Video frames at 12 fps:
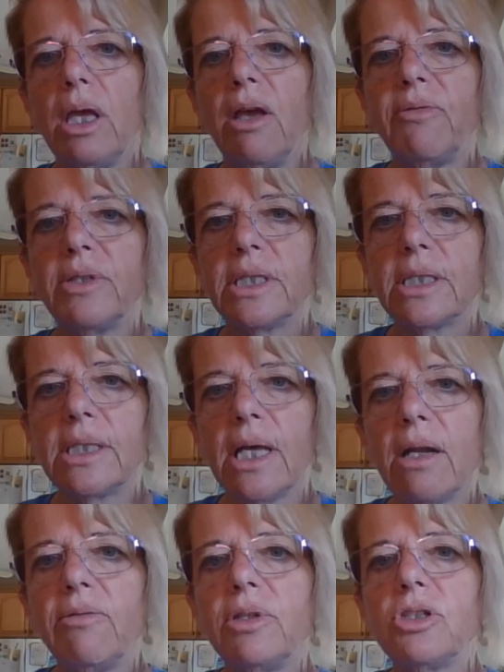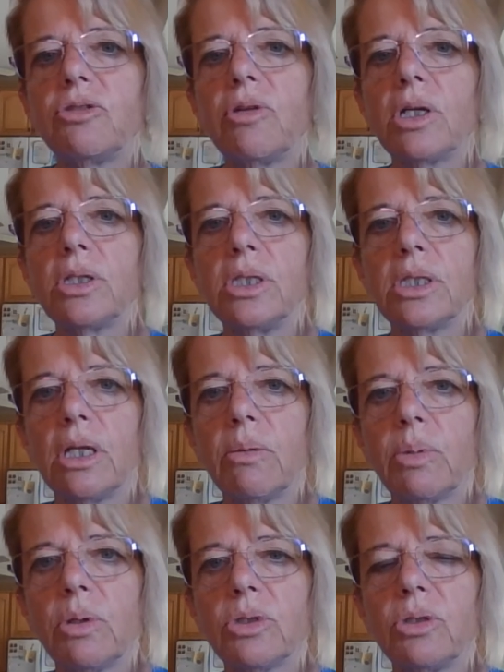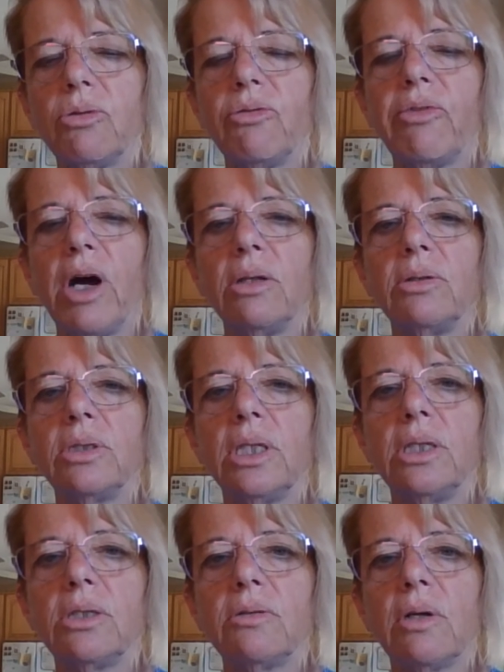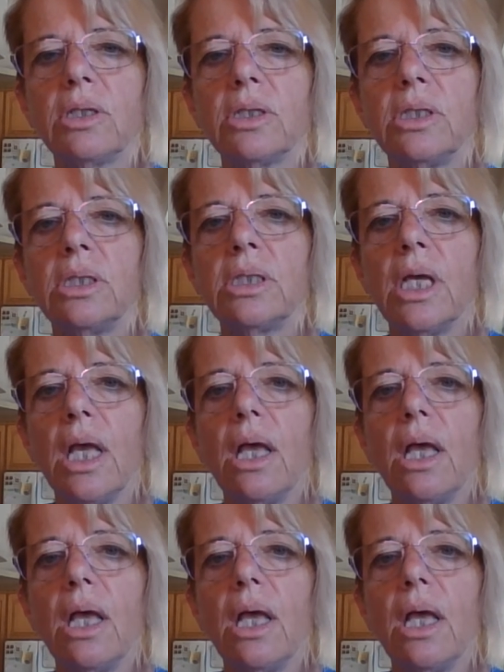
If it's a set of instructions and a person who follows the instructions,